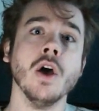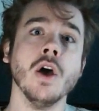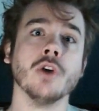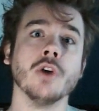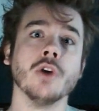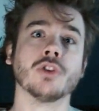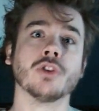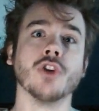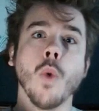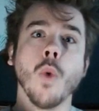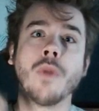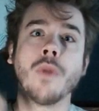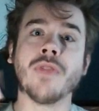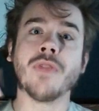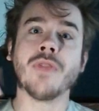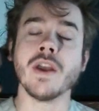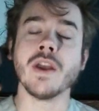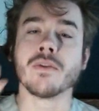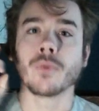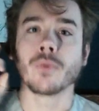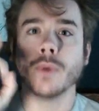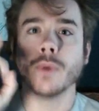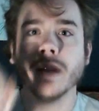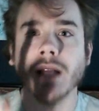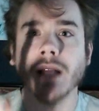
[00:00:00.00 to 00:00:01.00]
So what
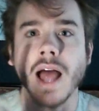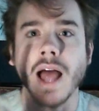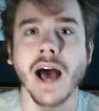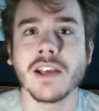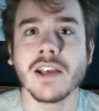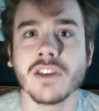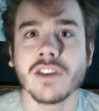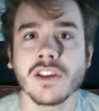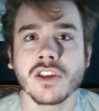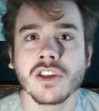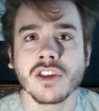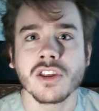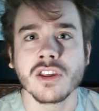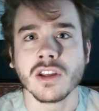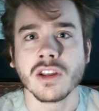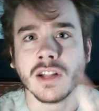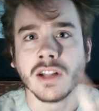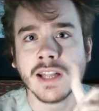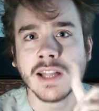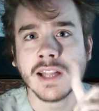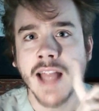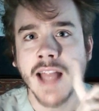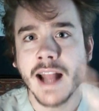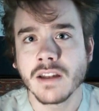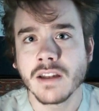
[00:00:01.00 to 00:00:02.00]
they've realized is
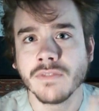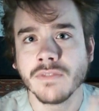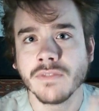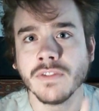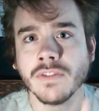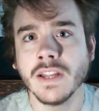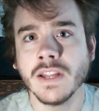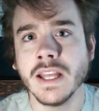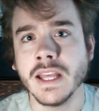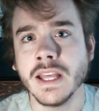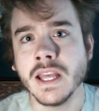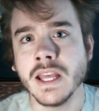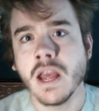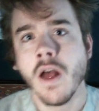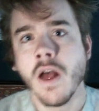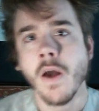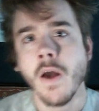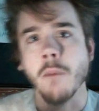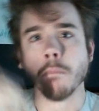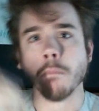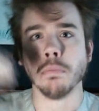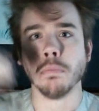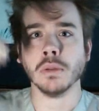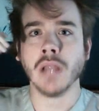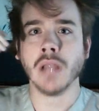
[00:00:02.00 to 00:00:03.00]
selectively
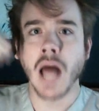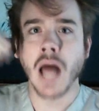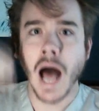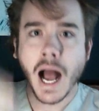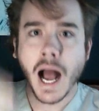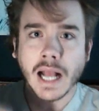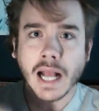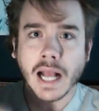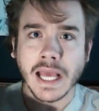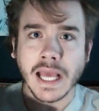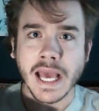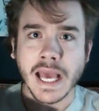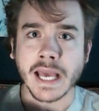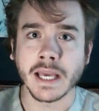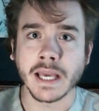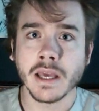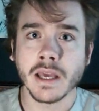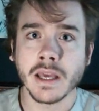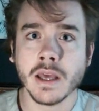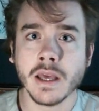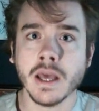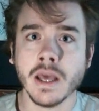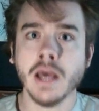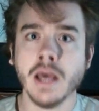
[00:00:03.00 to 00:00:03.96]
blocking